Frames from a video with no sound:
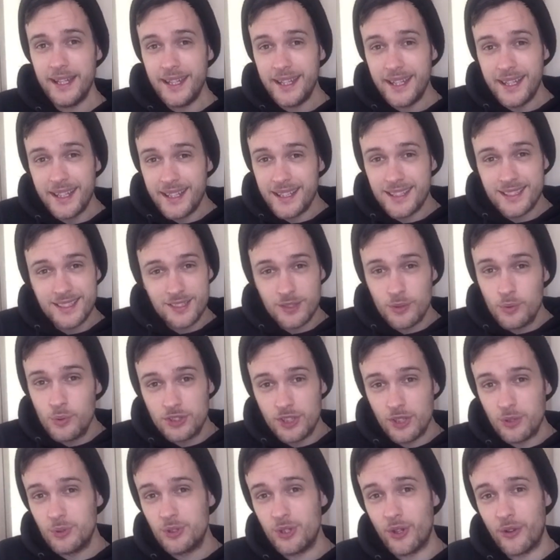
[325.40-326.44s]
it's
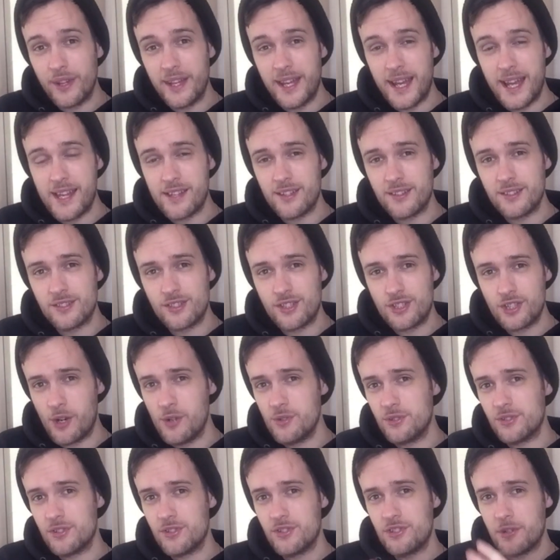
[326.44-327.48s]
also gone ahead and
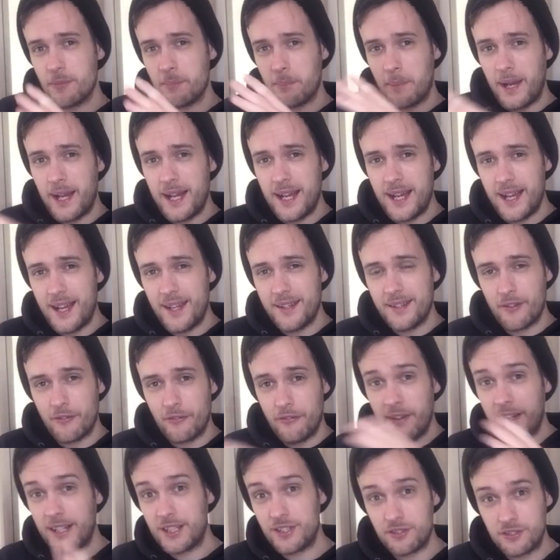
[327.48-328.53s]
chosen Japan and a
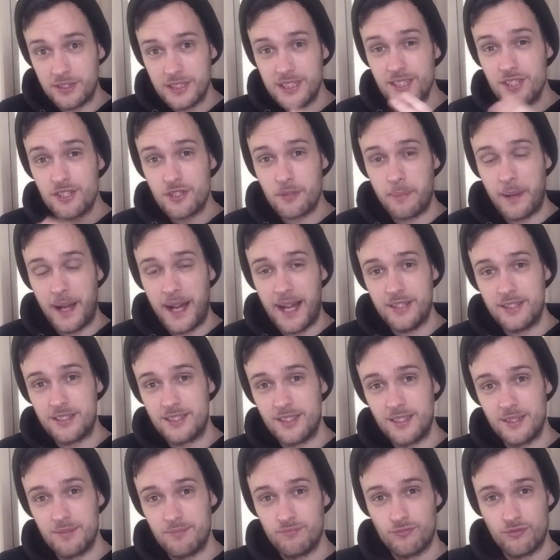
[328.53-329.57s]
factory in Japan
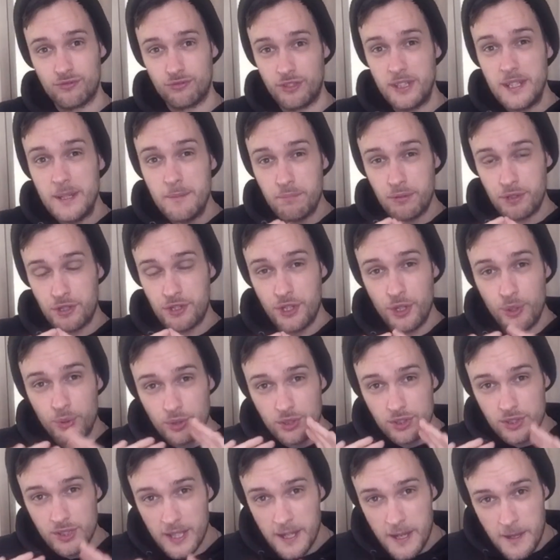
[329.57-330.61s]
to
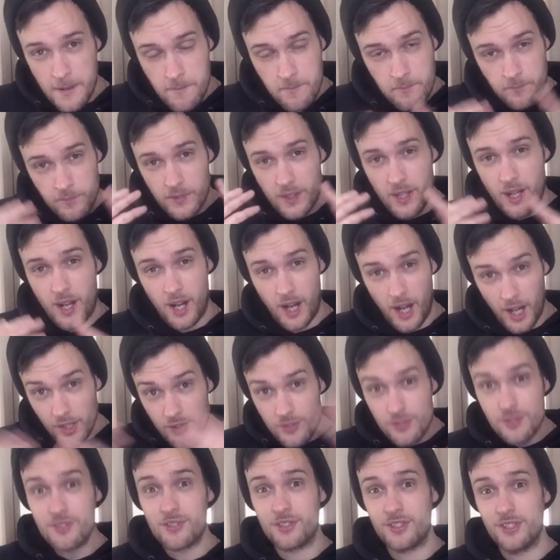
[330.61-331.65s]
reproduce
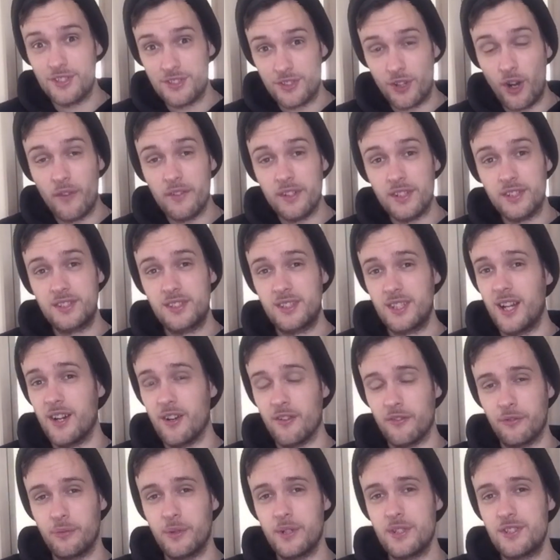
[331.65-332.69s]
hundreds of
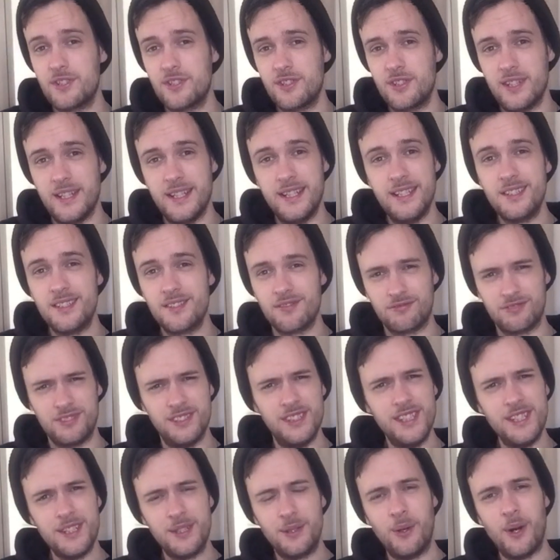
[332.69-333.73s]
itself, which is
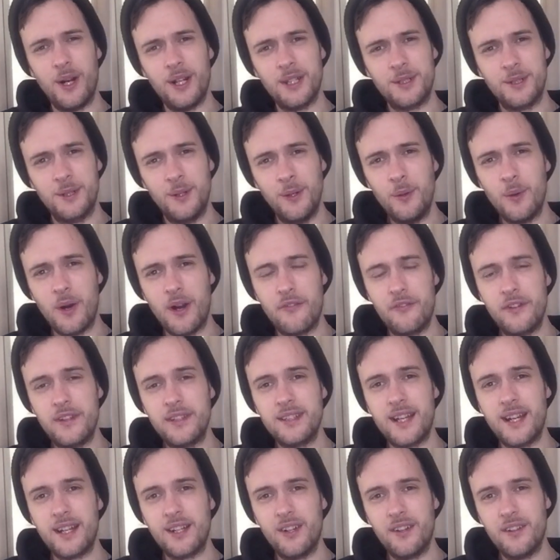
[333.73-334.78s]
really quite cool. I think
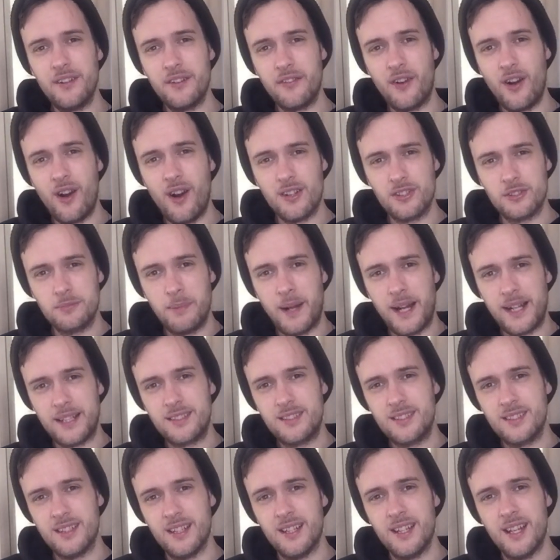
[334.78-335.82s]
that kind of harks back
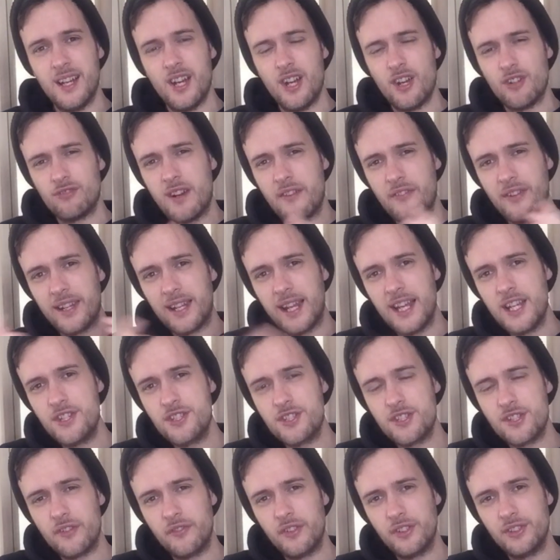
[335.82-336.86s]
to
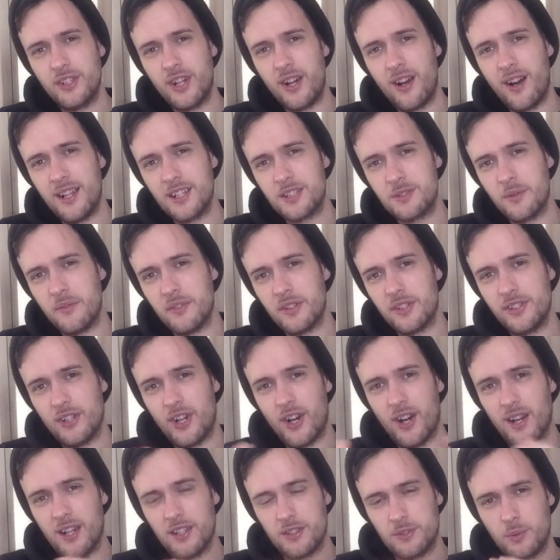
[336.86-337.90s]
Revelation of the Daleks, when the
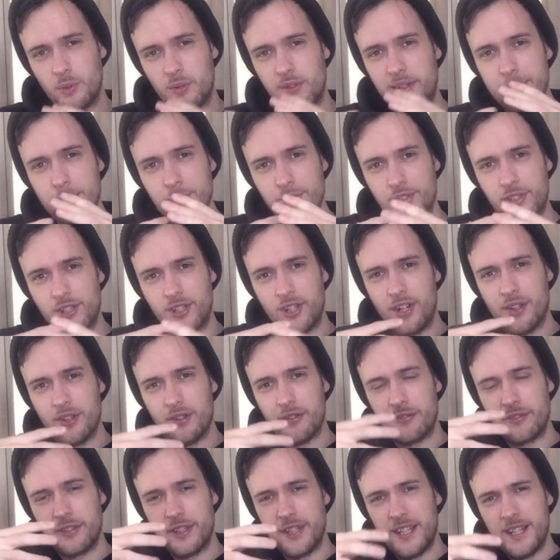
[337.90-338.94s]
Daleks were able to kind
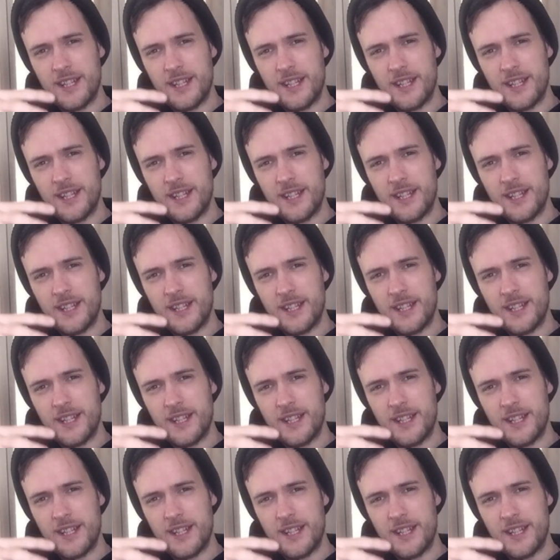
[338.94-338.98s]
of